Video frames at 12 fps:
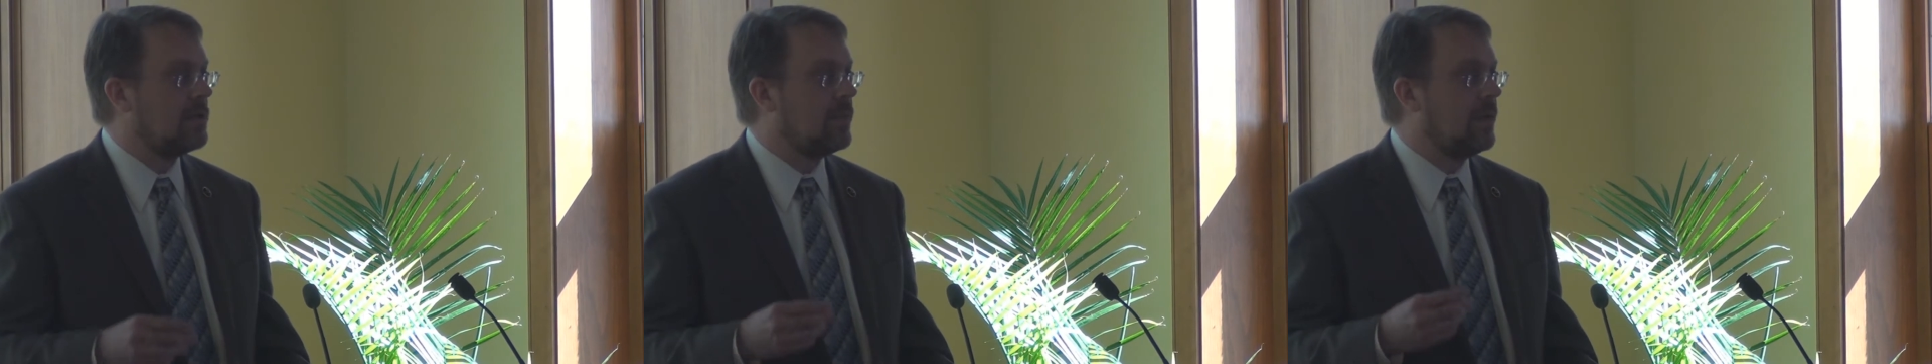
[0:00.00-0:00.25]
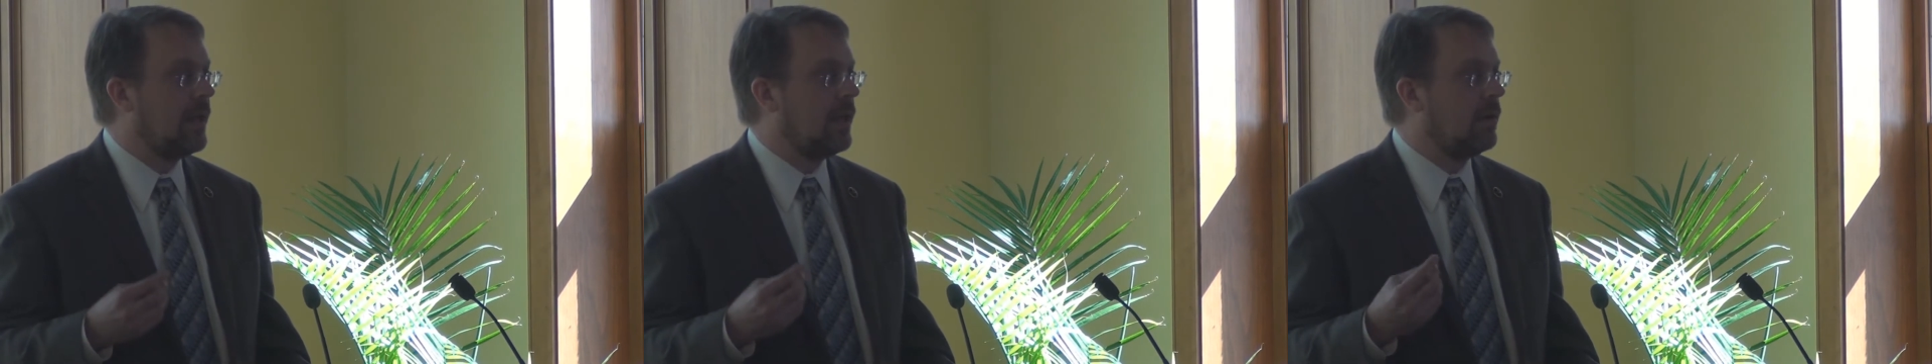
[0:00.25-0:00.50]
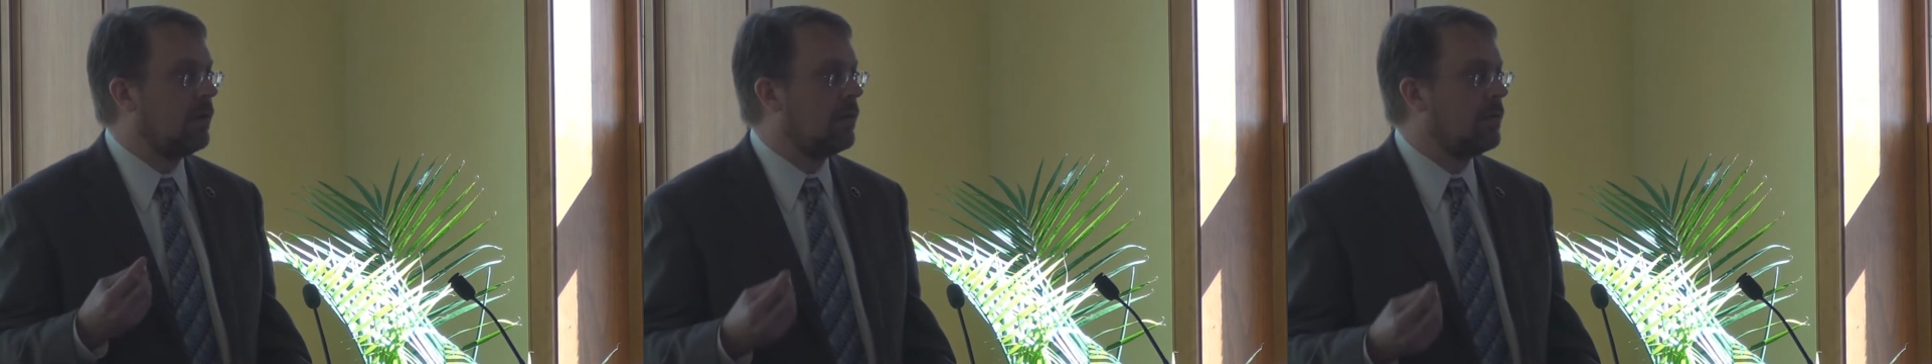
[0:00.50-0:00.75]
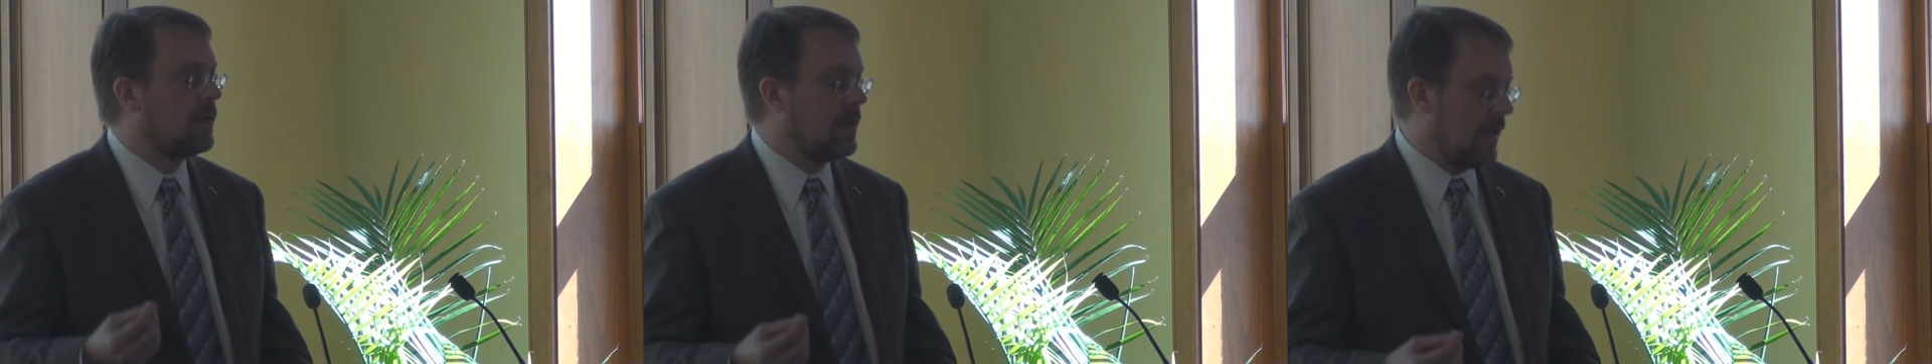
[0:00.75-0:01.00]
we later learned
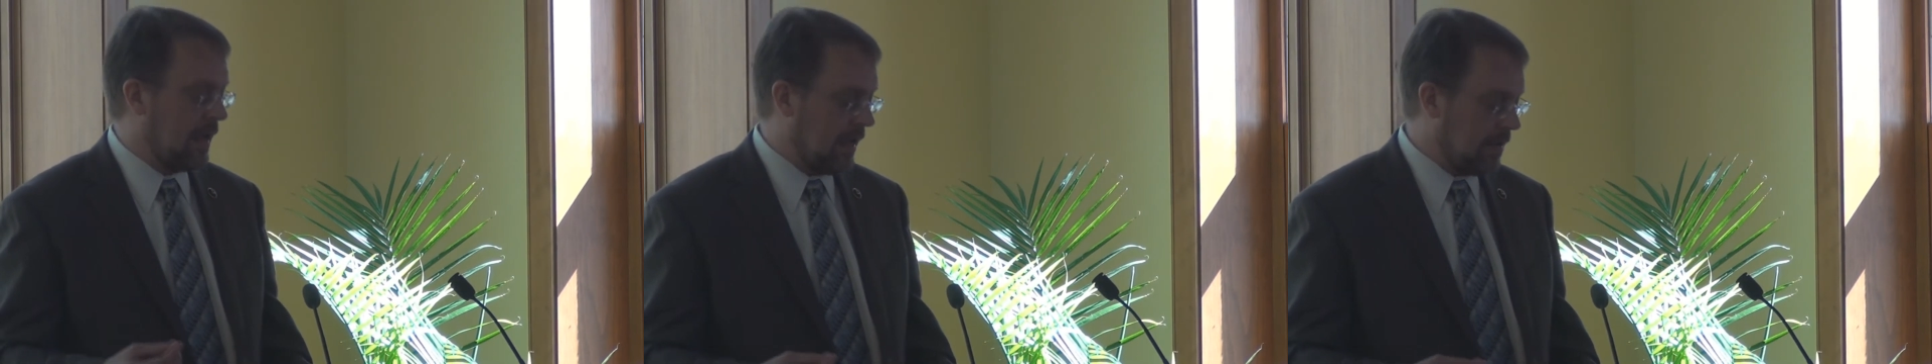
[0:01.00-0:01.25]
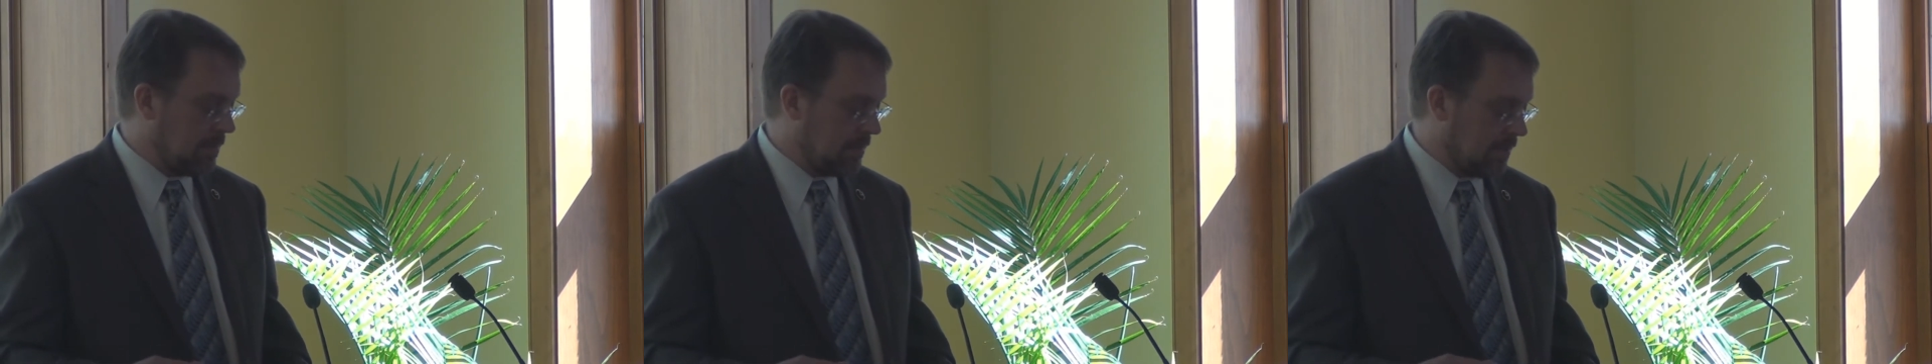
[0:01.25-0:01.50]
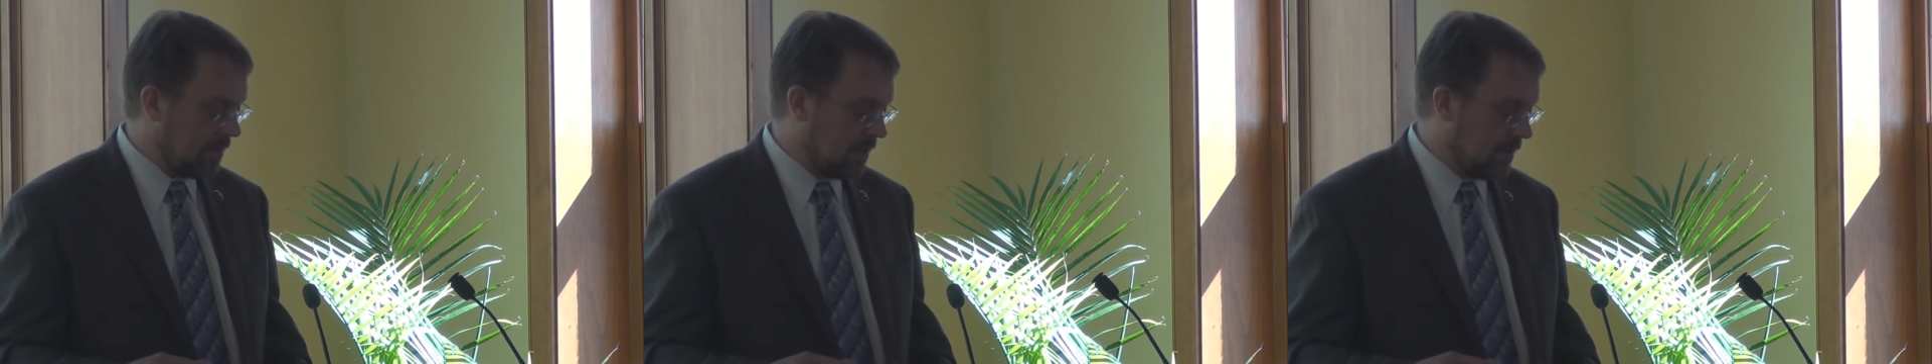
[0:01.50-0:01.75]
the names